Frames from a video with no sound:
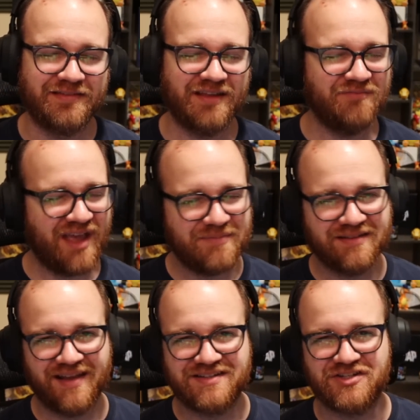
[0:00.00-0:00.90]
that maybe
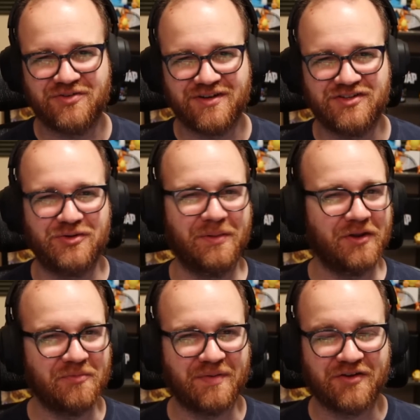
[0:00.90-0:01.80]
lets you into a
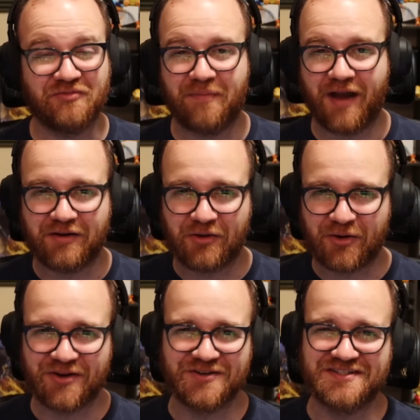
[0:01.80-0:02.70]
little bit of my
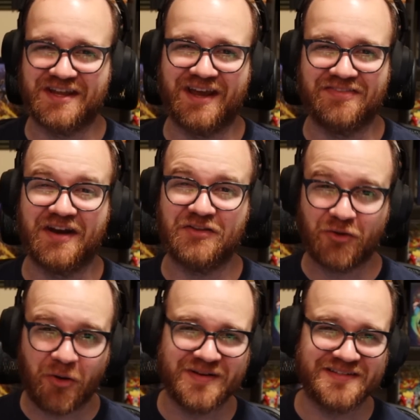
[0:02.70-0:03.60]
nerdier side that I don't
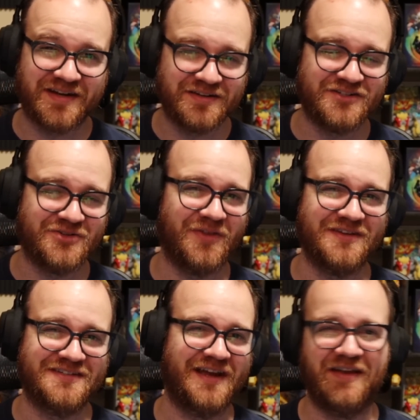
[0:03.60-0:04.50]
always get into on this
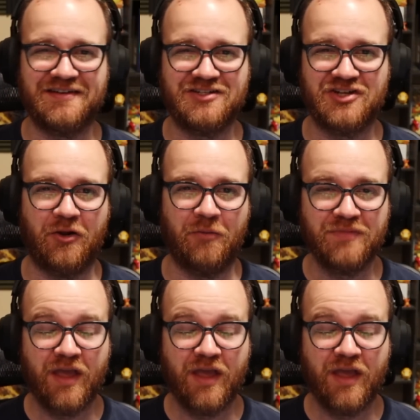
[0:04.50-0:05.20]
highlights channel.